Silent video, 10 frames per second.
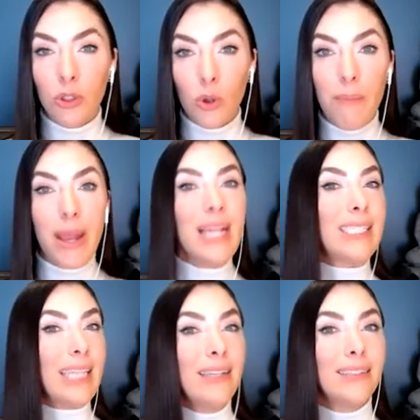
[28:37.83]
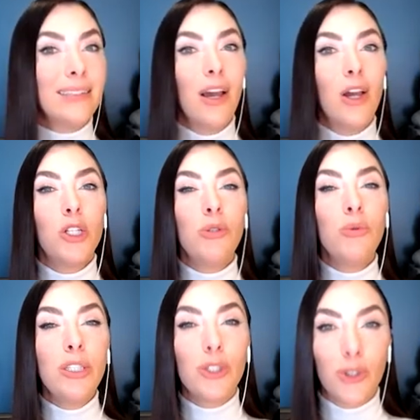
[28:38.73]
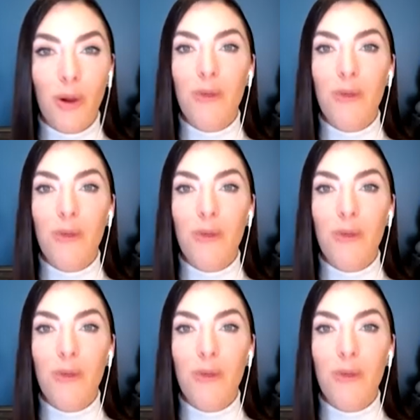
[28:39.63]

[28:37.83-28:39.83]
So it makes sense to start